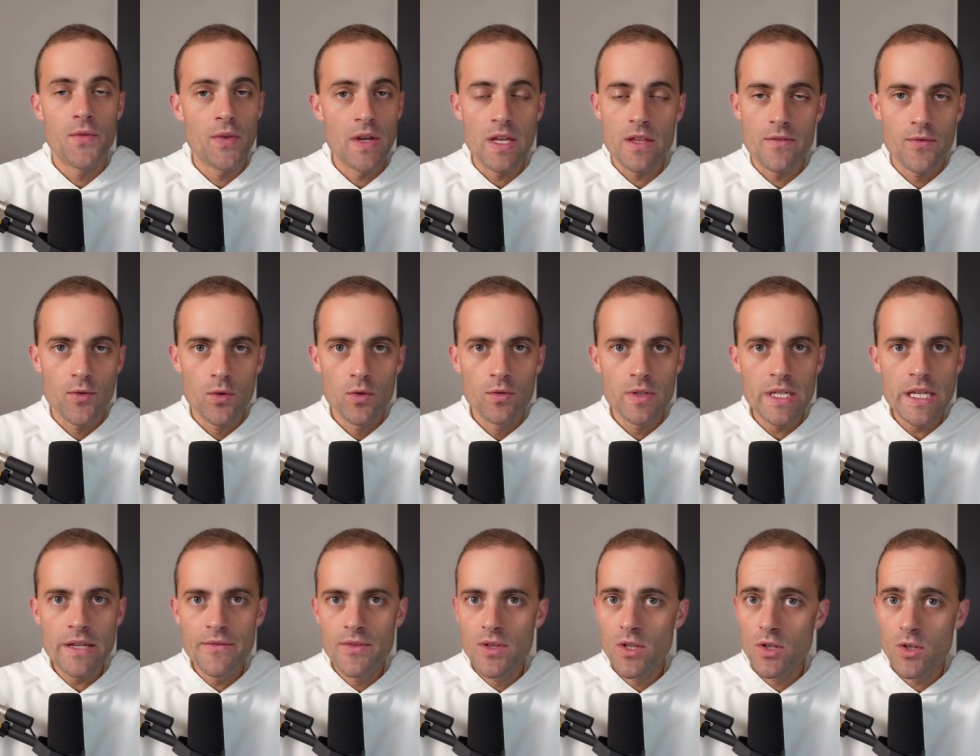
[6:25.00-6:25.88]
faithful,
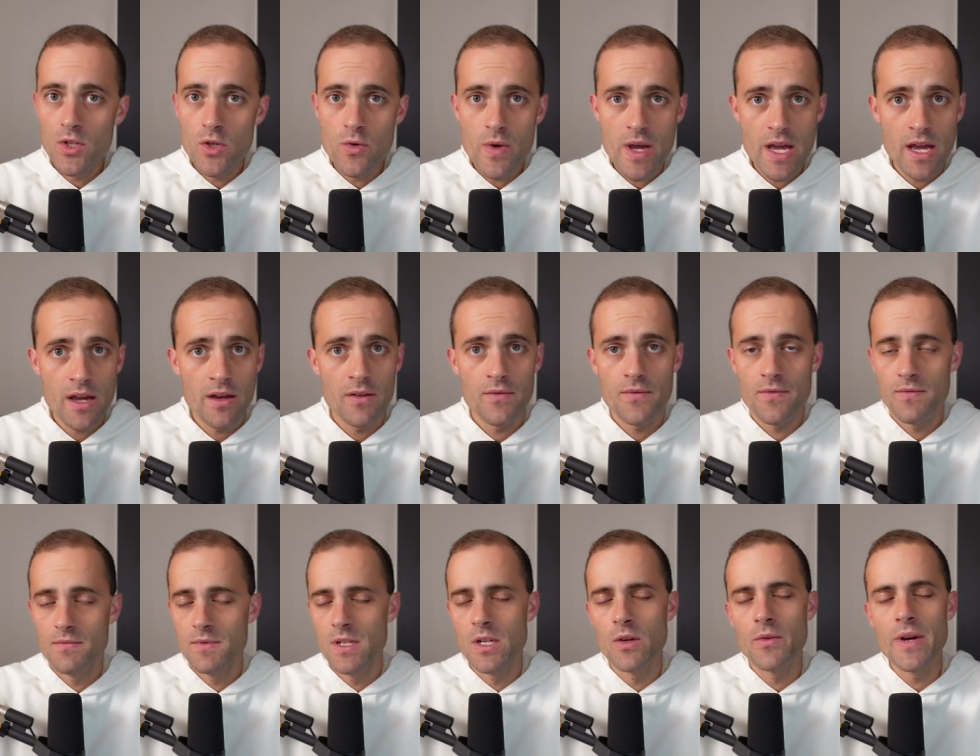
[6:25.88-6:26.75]
even though you
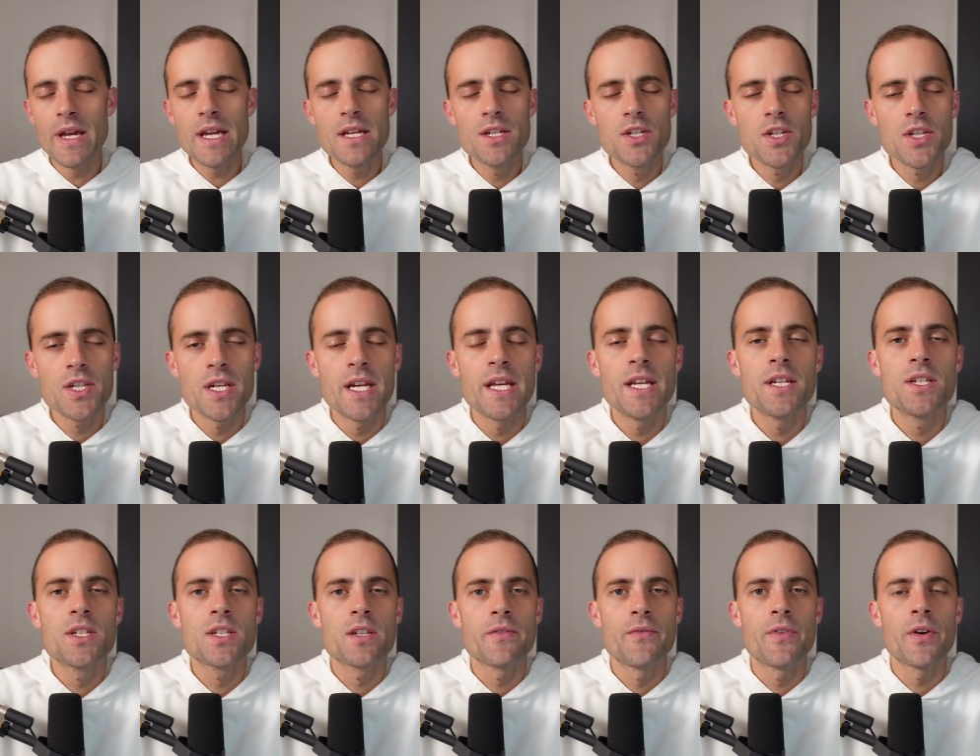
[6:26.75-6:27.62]
have, you know, ages and
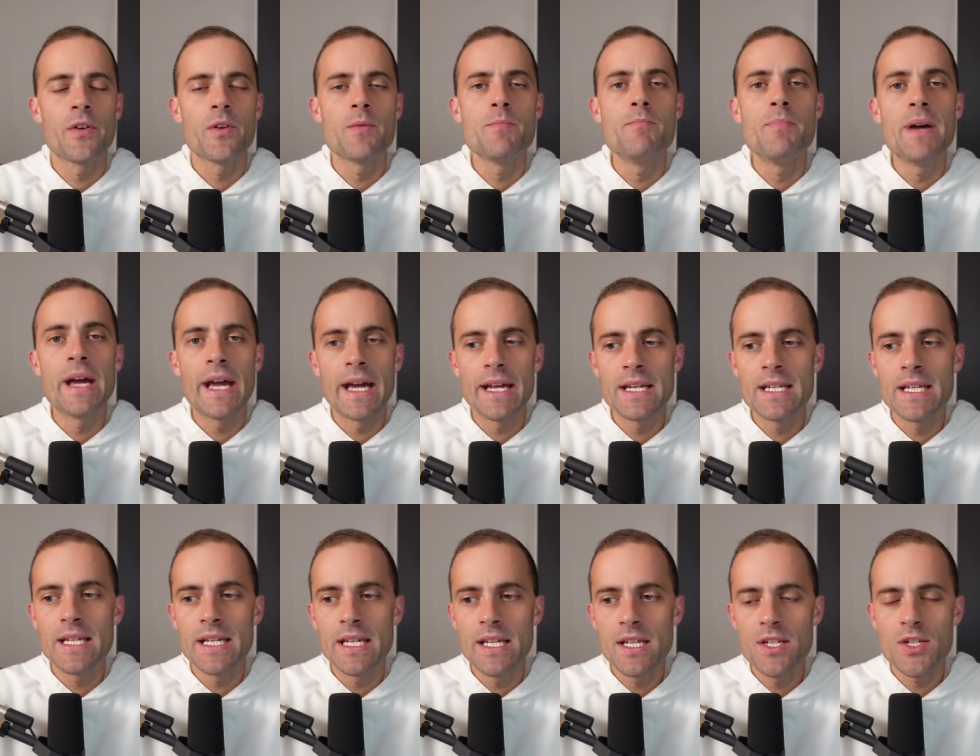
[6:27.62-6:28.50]
ages of very
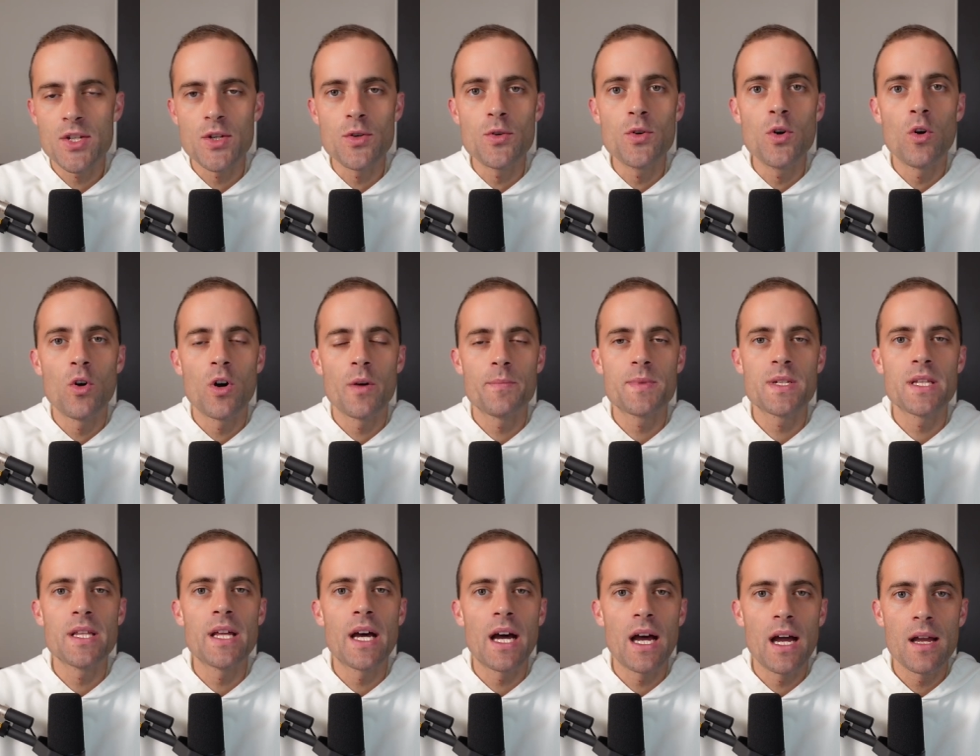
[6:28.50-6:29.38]
bad kings who go up
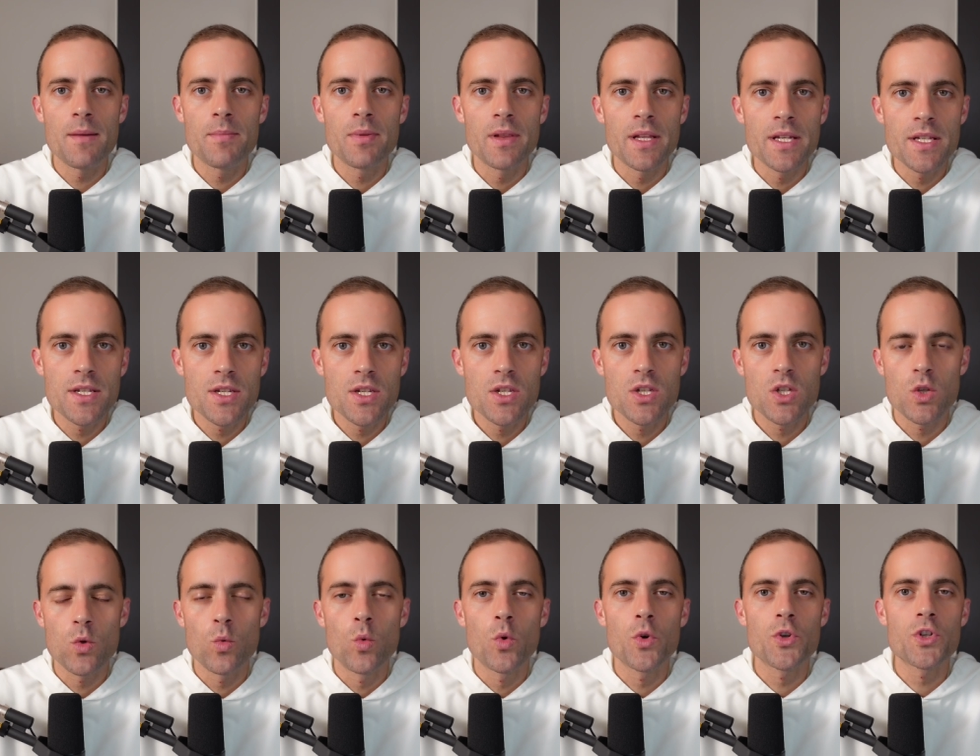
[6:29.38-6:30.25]
to the high
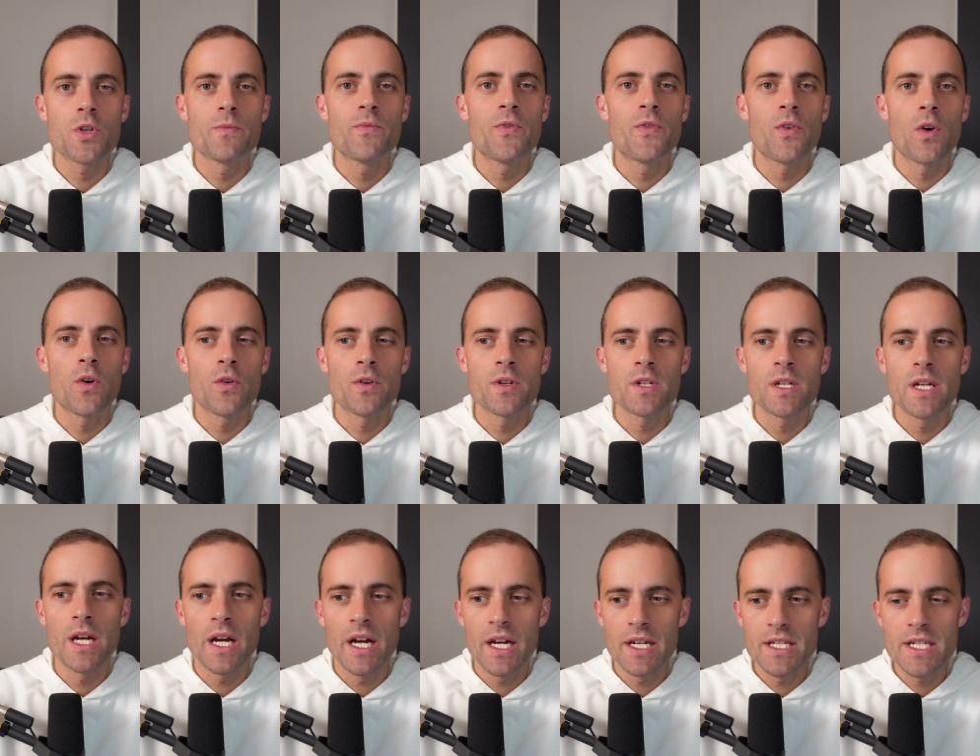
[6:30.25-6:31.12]
places to worship
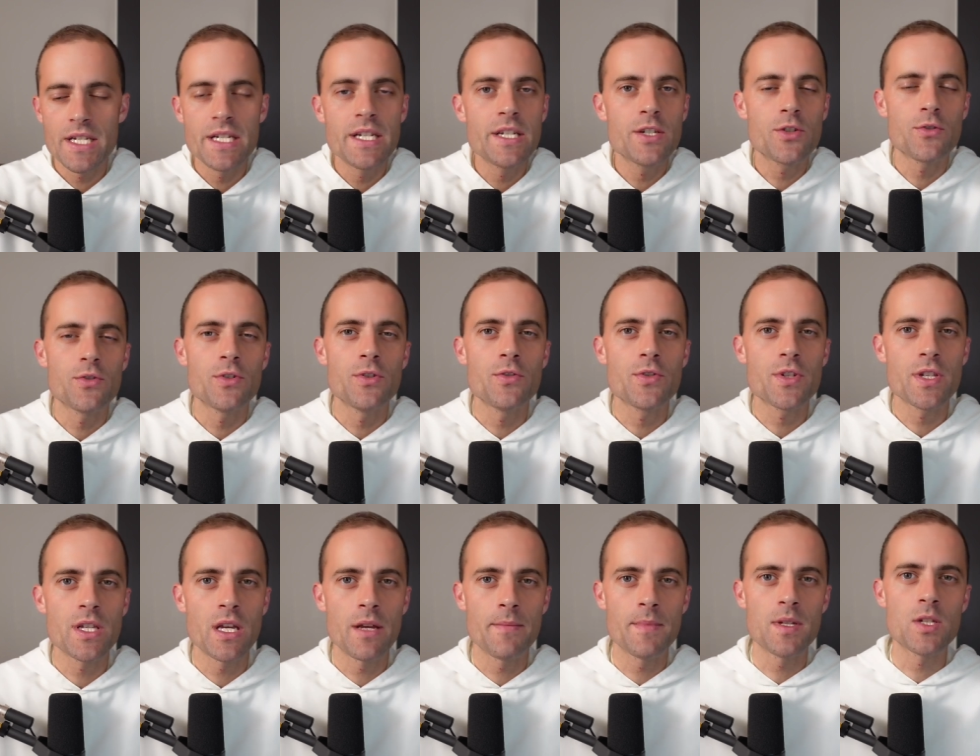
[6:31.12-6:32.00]
foreign gods and
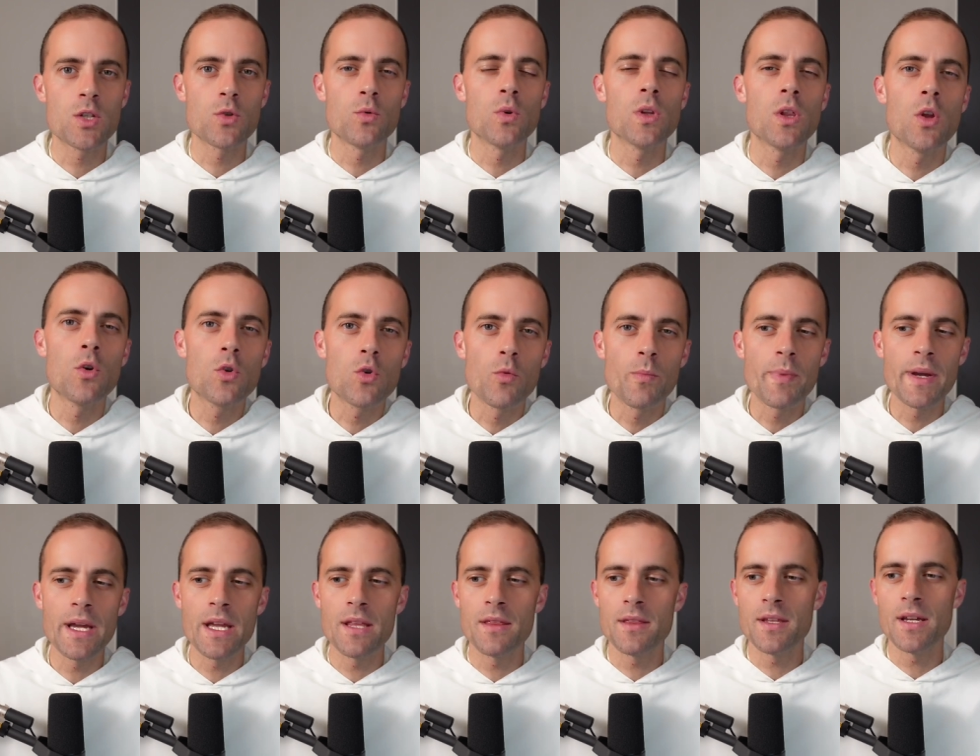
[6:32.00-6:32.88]
introduce them into a local
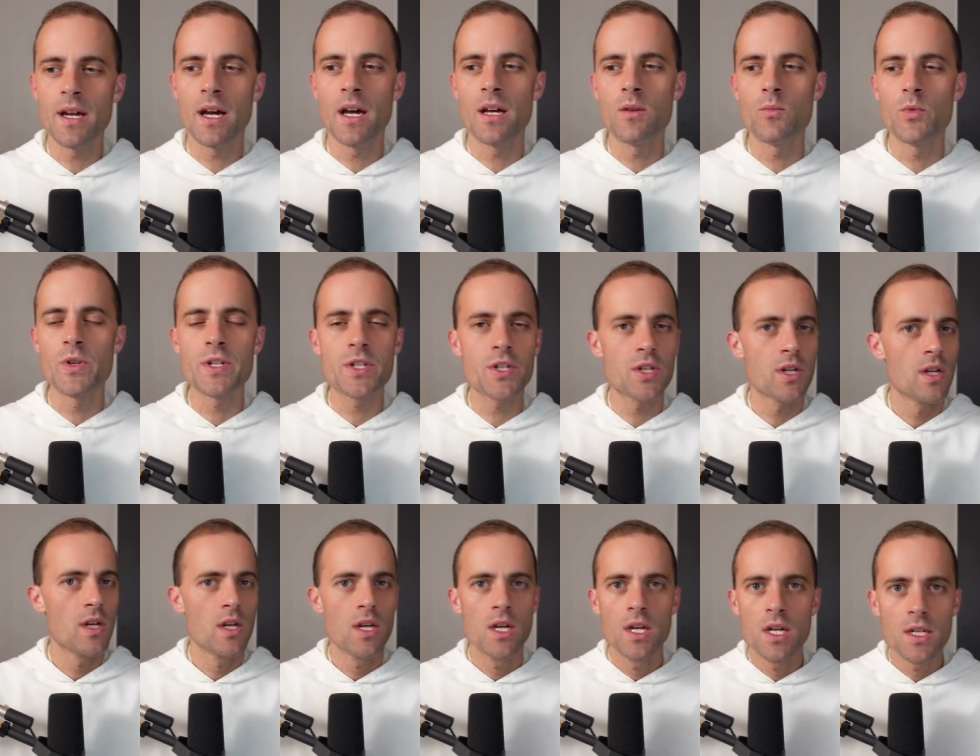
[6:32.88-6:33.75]
pantheon
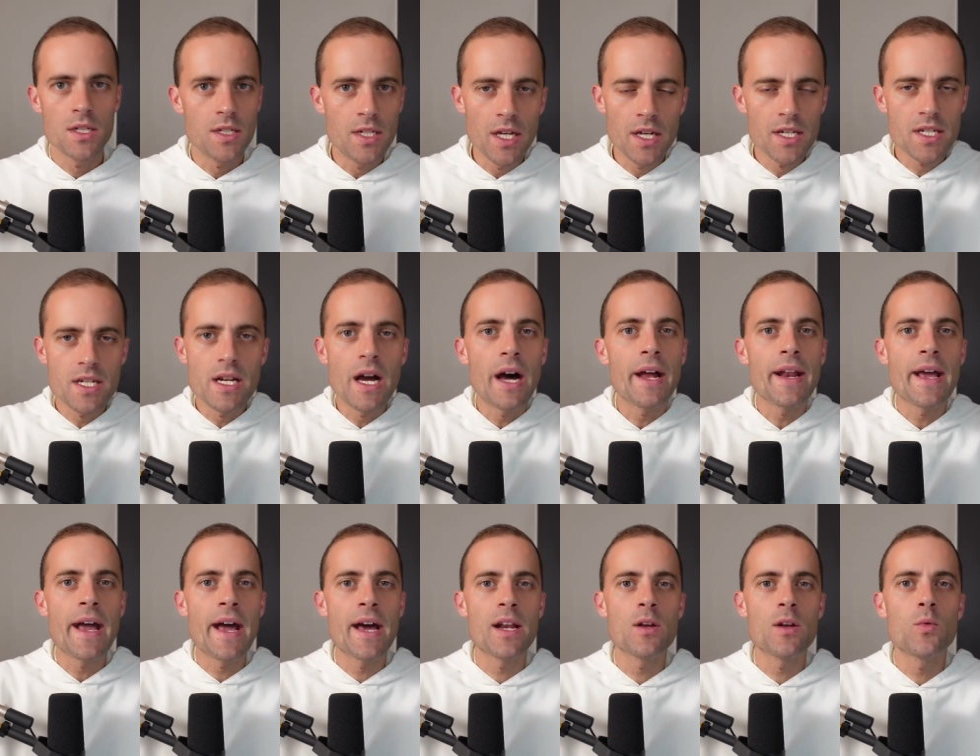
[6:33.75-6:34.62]
which does
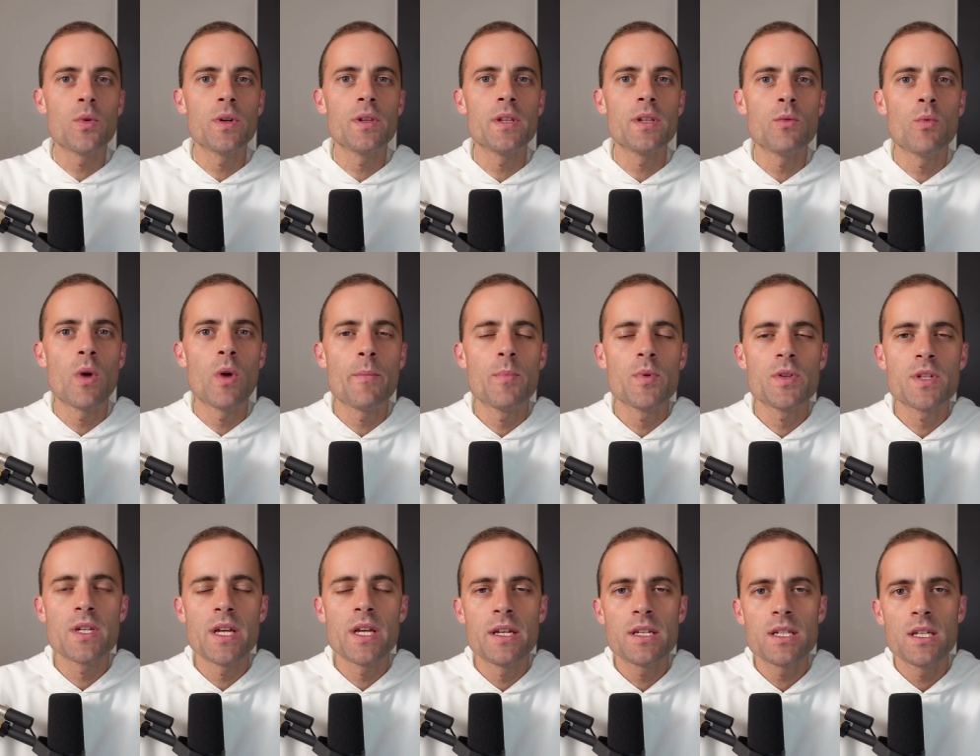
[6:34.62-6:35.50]
not adequately
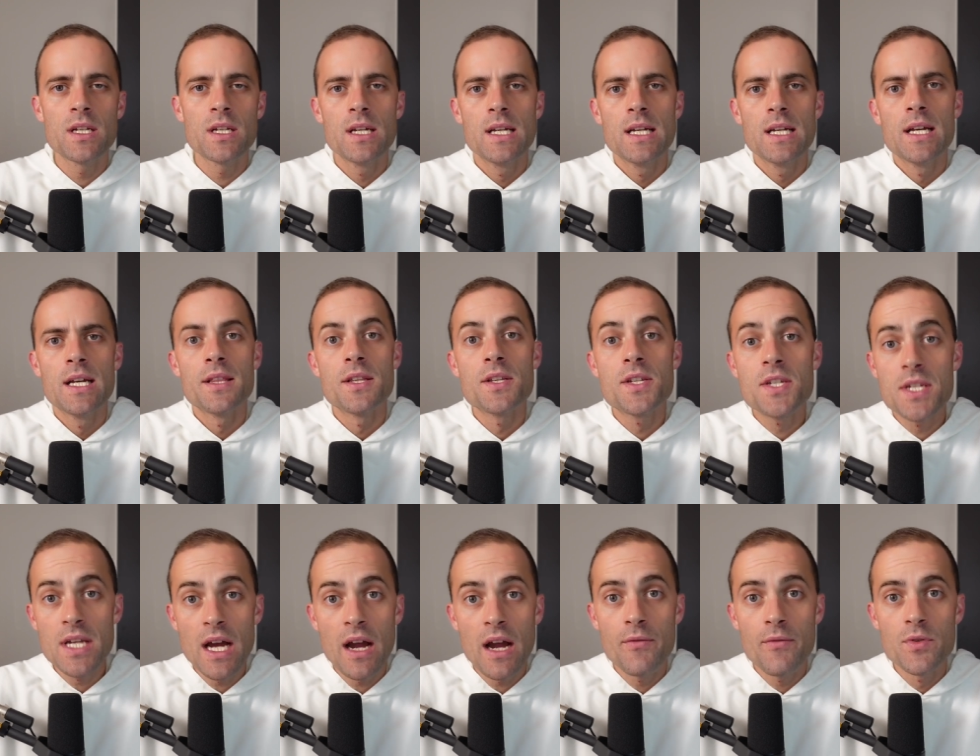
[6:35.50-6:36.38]
represent the
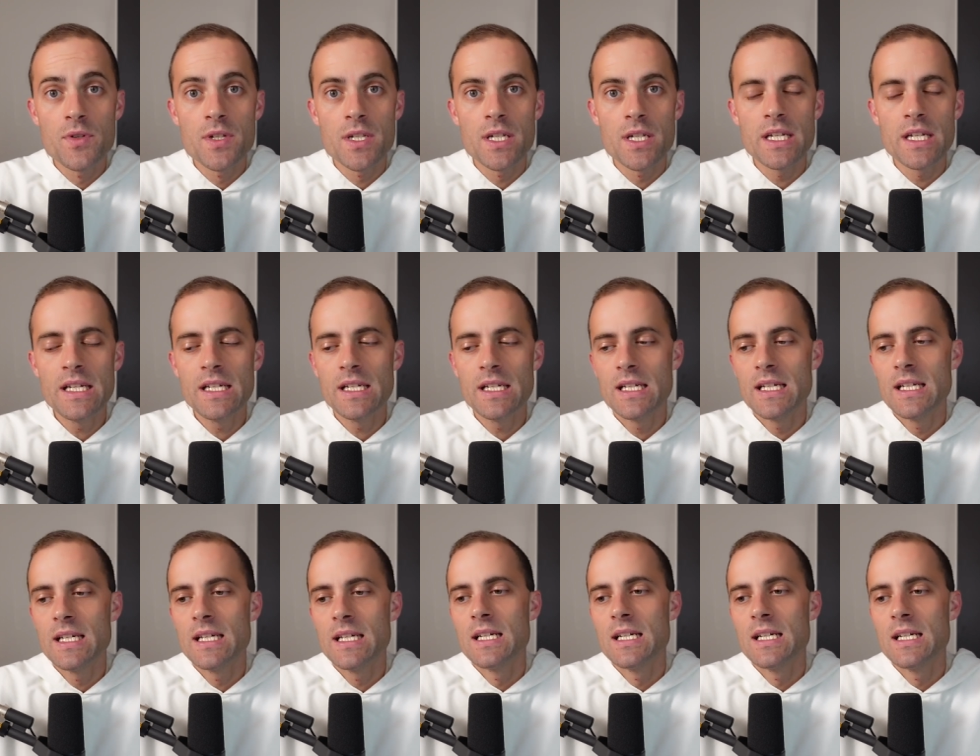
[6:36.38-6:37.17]
sovereignty